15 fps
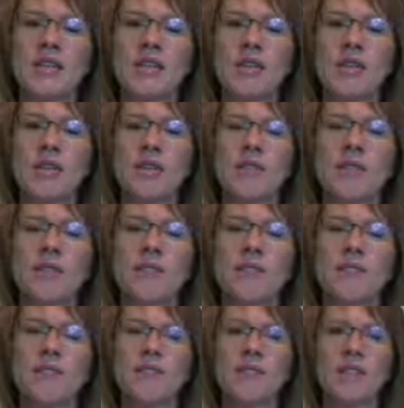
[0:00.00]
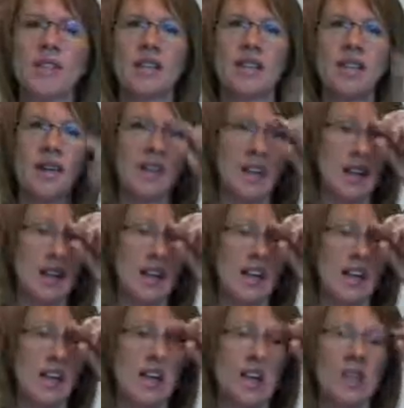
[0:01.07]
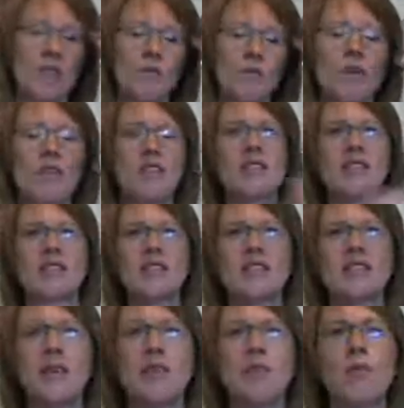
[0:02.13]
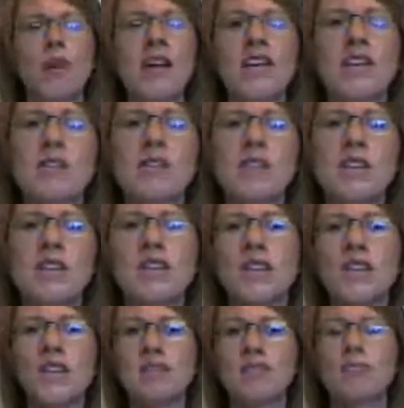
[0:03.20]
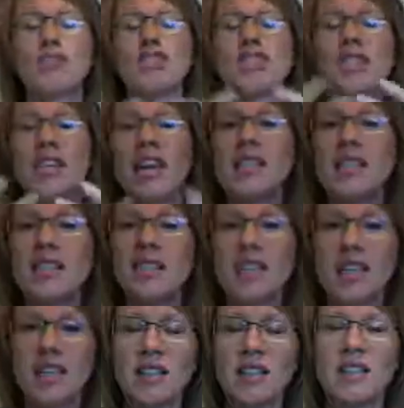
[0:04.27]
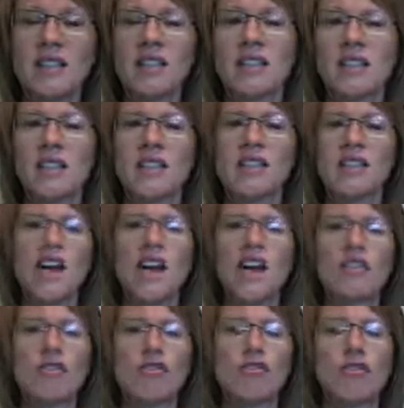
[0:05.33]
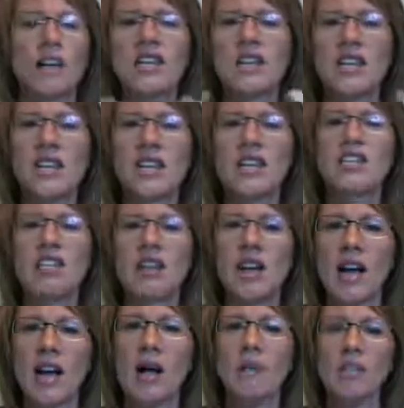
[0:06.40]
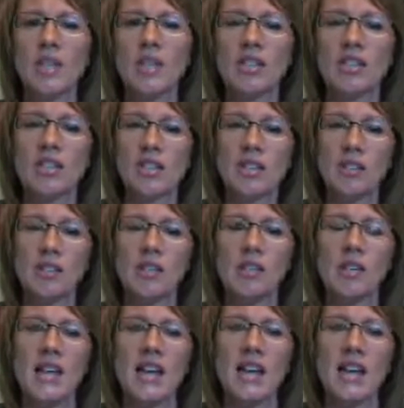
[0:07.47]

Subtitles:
So it works in the same way. You can keep pretending that great things are happening to you.